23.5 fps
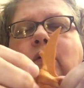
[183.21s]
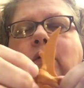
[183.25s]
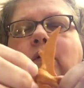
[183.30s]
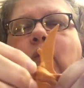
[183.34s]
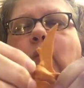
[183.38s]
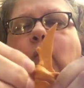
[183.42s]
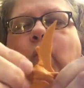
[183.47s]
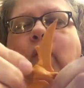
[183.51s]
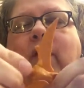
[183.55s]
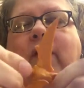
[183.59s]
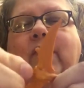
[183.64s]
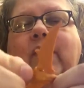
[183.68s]

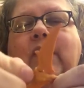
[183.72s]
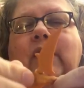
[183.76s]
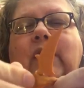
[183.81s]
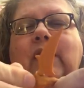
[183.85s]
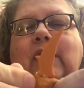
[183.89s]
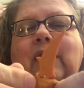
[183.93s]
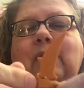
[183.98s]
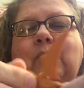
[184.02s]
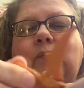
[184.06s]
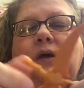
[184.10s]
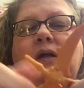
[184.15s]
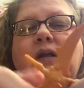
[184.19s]
One that I
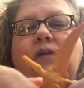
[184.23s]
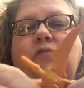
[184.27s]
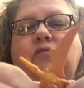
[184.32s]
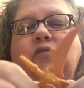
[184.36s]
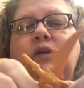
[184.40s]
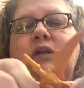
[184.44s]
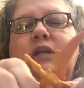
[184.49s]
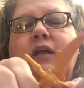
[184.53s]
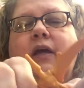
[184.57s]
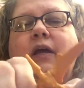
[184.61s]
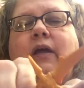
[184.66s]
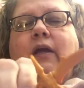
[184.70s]
keep out every
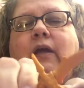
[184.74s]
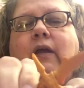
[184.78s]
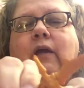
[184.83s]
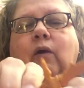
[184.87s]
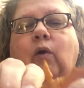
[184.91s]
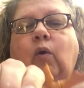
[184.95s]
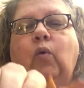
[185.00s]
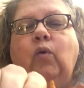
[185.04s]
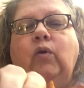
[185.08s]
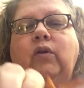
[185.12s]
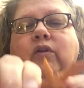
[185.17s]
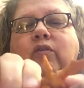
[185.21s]
day.
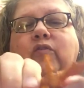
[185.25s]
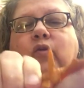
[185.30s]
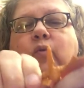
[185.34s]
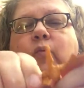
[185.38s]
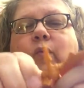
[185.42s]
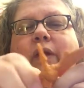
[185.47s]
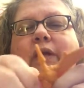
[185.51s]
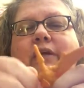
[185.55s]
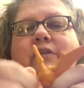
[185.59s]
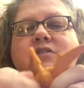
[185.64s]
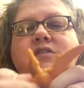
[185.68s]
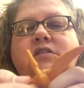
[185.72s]
Oh, look, the
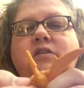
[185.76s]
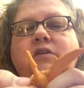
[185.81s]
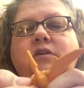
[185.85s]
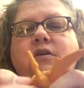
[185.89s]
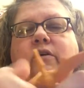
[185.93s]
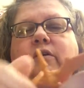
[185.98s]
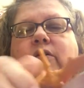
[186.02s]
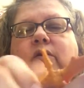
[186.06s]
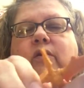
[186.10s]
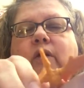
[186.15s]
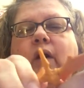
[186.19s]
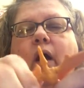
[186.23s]
wings
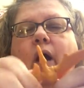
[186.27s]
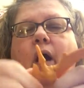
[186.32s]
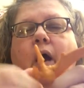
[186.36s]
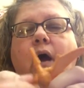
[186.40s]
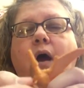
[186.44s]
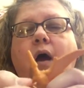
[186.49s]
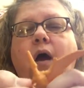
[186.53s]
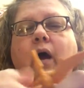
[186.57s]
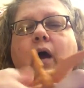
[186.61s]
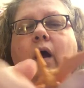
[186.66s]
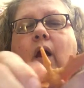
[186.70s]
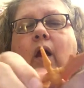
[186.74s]
turn.
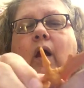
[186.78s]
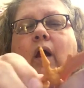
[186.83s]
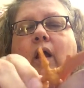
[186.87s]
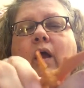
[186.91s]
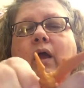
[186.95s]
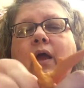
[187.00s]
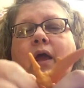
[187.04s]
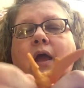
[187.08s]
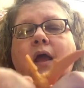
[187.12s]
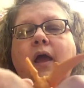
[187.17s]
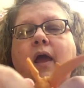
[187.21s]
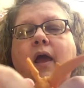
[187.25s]
Oh.
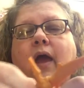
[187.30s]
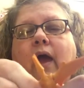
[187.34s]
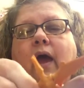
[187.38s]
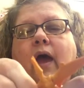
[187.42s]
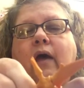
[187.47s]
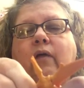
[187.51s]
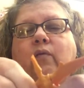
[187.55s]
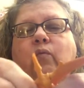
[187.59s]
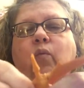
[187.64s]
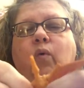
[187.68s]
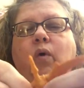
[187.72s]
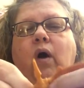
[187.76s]

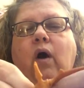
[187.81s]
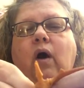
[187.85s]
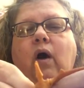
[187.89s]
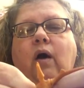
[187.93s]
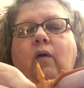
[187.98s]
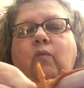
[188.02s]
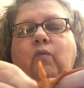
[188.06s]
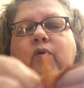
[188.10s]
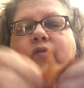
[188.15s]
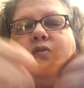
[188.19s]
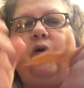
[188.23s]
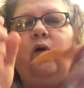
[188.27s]
And
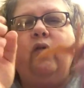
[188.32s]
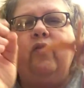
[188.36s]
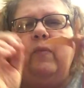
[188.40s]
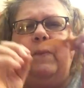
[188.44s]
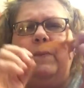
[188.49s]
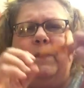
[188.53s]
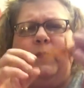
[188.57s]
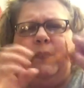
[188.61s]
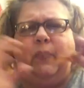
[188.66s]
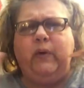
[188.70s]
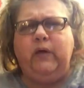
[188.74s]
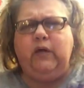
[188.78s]
with all the
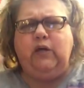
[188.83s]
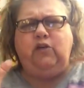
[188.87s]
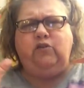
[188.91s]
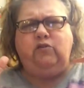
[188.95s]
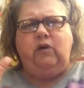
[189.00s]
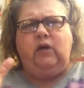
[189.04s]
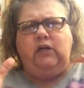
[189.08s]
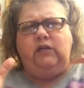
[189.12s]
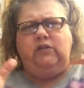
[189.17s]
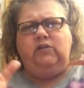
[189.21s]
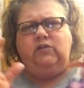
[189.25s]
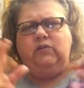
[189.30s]
big
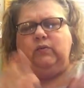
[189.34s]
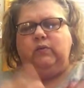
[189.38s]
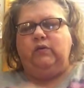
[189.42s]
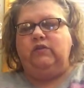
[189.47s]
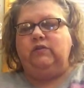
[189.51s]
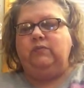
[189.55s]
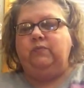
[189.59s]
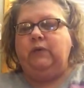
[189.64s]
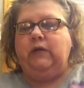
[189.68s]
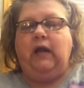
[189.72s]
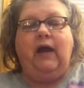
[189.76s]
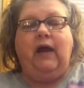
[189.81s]
dinosaurs,
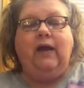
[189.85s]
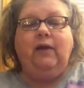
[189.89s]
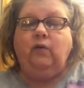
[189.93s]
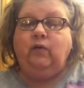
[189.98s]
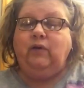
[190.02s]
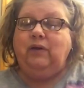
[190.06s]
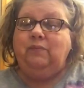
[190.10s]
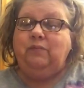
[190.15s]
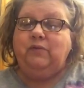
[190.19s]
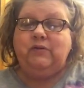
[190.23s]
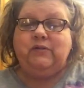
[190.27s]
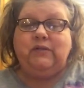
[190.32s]
but I don't
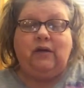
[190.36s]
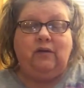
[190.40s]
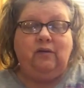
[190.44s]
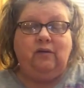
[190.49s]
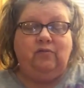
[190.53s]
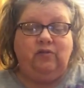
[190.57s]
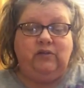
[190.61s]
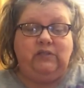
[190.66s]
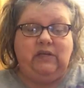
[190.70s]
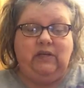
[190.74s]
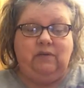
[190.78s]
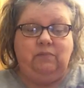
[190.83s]
keep those out
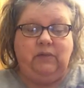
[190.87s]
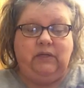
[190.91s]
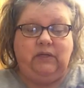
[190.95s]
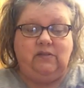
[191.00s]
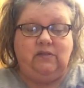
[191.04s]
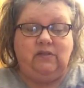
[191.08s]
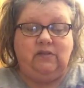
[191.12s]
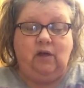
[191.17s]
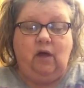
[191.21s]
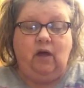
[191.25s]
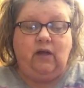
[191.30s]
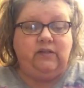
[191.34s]
every day
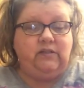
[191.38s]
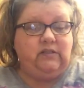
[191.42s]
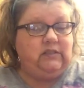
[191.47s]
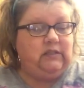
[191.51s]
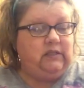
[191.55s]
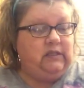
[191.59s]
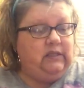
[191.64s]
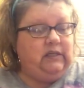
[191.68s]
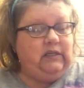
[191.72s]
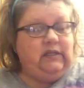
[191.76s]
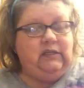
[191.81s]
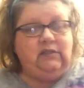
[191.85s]
because honestly,
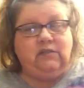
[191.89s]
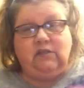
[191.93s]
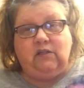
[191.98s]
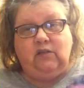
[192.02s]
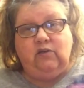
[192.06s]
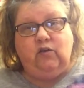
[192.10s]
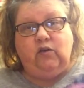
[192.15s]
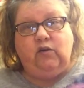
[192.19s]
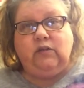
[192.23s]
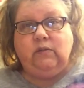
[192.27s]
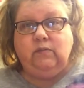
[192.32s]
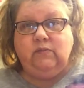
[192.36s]
the kids can
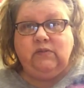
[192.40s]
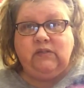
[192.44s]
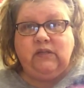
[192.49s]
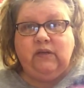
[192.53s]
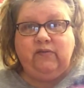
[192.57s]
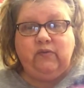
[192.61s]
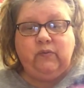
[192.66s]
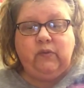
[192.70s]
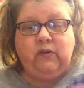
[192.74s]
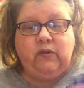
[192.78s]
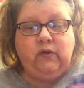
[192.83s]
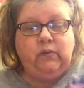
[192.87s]
hurt
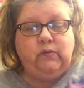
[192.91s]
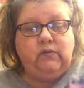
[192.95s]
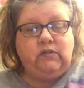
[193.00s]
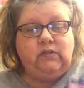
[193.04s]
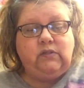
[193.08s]
themselves with those.